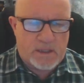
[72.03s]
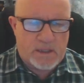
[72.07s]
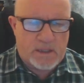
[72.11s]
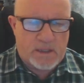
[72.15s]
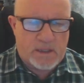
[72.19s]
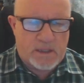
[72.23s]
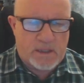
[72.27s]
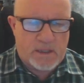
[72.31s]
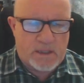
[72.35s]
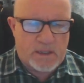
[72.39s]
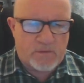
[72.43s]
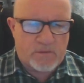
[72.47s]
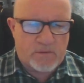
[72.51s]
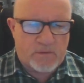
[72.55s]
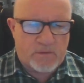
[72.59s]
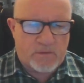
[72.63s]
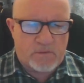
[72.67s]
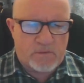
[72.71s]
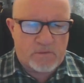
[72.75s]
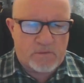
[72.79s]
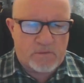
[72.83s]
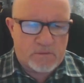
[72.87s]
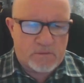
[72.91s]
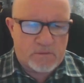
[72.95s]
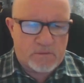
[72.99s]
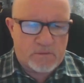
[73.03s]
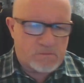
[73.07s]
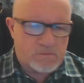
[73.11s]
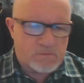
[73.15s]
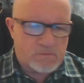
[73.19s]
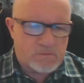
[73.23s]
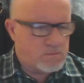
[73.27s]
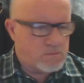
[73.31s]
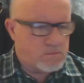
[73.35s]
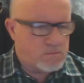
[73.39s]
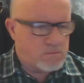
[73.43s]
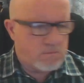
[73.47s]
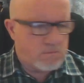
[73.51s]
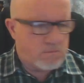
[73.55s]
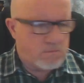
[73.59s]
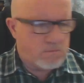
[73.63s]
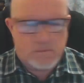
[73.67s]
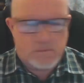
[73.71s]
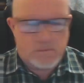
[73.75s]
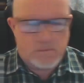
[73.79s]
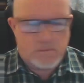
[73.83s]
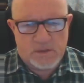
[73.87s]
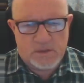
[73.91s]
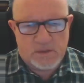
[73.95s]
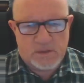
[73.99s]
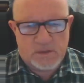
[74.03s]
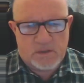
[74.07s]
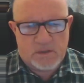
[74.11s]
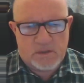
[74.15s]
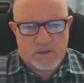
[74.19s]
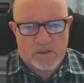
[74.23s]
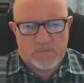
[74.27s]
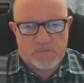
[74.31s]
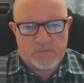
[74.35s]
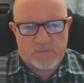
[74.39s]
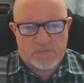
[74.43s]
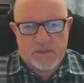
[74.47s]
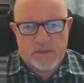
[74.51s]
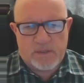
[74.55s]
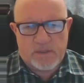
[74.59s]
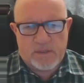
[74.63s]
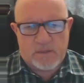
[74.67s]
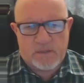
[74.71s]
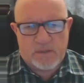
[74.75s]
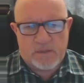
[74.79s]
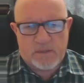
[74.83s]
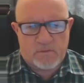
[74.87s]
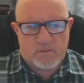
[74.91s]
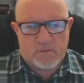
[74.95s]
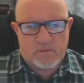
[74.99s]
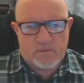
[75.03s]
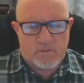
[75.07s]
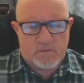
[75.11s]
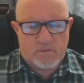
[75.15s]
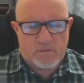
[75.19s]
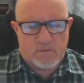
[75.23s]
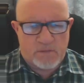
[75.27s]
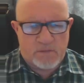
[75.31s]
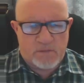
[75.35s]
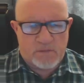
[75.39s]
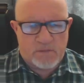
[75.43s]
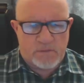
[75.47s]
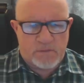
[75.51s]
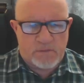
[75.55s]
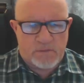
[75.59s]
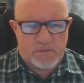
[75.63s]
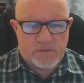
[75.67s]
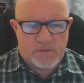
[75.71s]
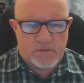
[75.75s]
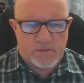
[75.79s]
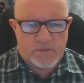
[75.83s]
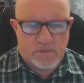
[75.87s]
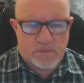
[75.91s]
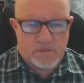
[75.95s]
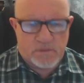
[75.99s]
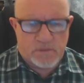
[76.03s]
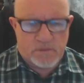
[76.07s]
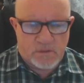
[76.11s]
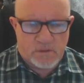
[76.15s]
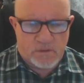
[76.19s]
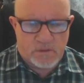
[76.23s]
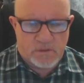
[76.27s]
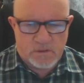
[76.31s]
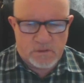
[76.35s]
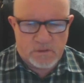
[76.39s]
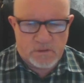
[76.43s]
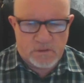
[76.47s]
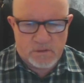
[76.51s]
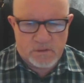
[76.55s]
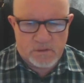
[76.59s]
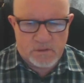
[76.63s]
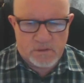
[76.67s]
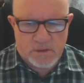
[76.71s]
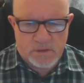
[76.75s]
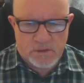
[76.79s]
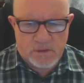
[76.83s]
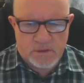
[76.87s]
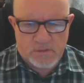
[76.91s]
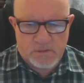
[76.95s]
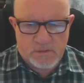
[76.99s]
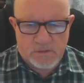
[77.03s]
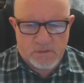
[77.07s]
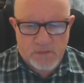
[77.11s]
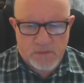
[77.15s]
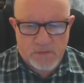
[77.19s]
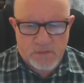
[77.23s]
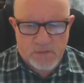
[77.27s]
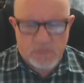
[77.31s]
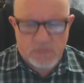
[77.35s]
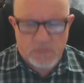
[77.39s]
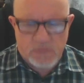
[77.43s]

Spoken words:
thought, well, this guy's playing all the right moves. Seems to be